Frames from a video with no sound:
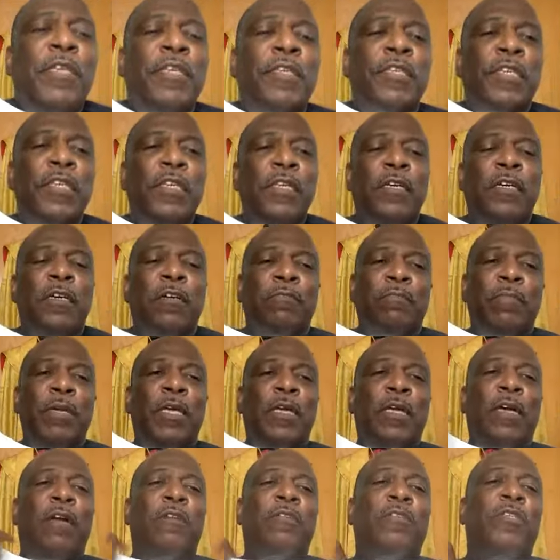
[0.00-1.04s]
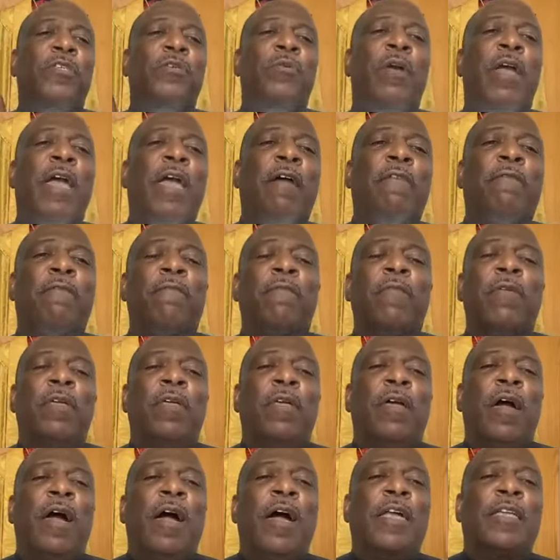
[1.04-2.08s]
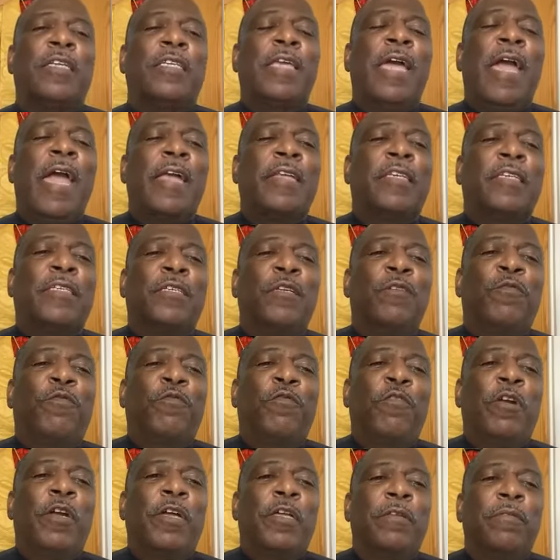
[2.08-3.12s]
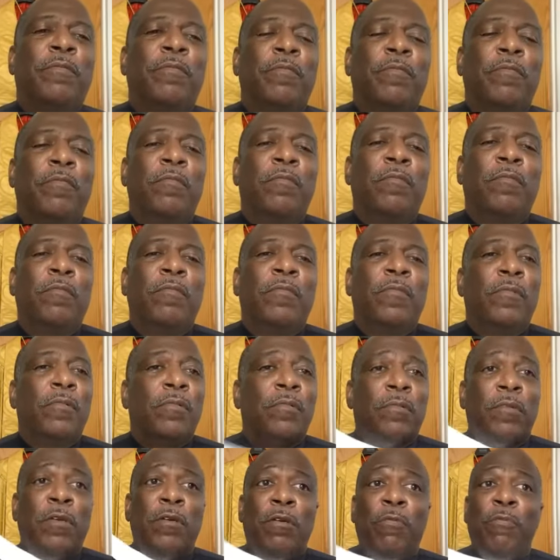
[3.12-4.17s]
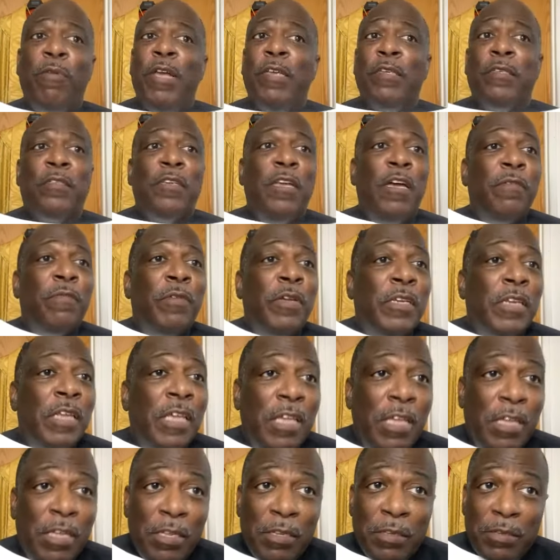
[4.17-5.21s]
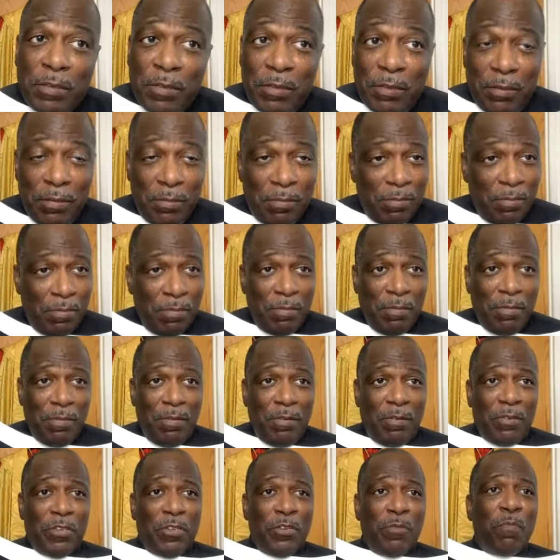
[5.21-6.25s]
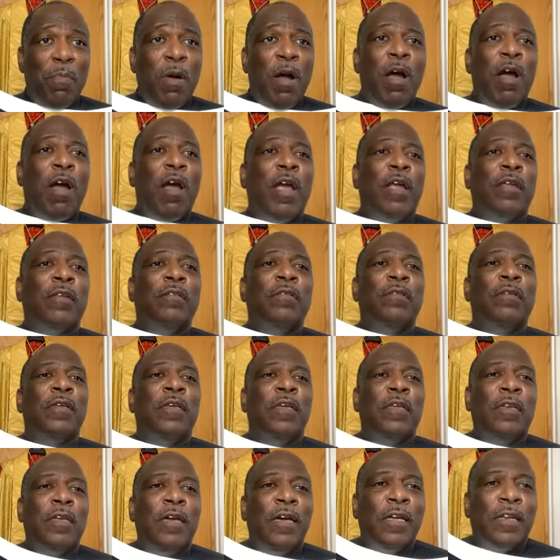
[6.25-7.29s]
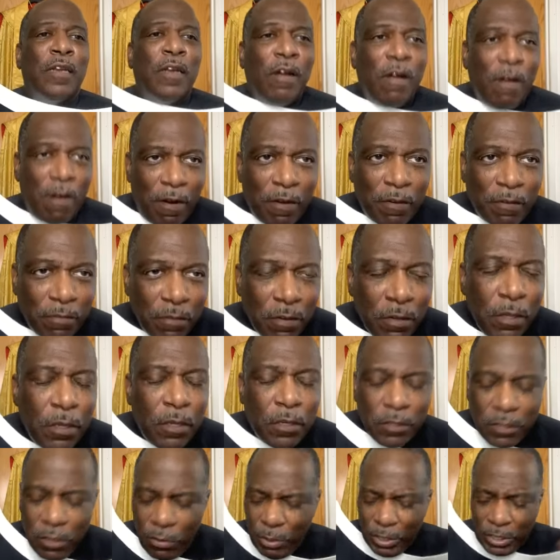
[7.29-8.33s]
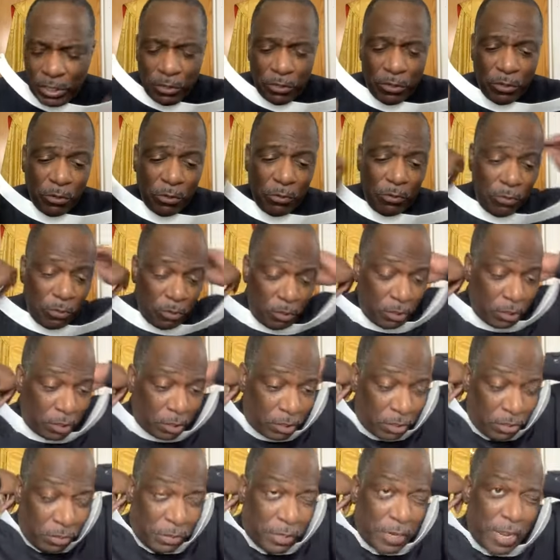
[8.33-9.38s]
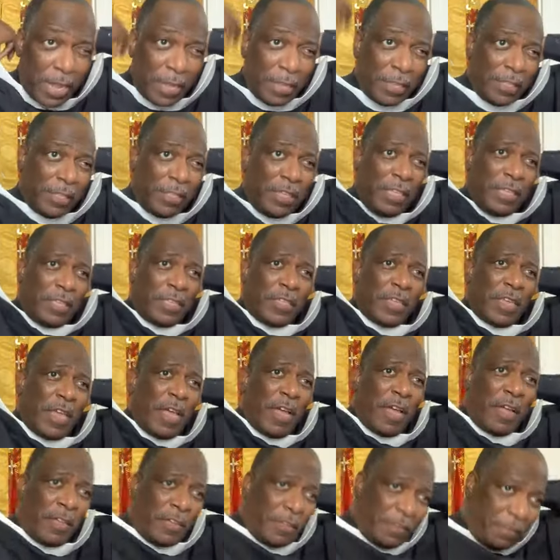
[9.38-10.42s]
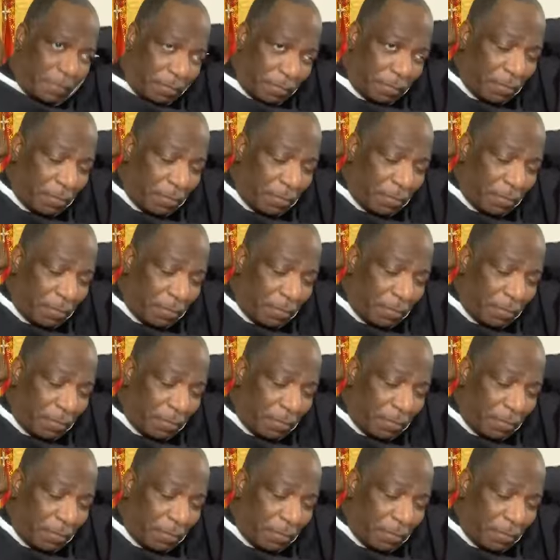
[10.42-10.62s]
this look because you have attached the front. So the rest of it is smart and not hard. So what you do, you take this side,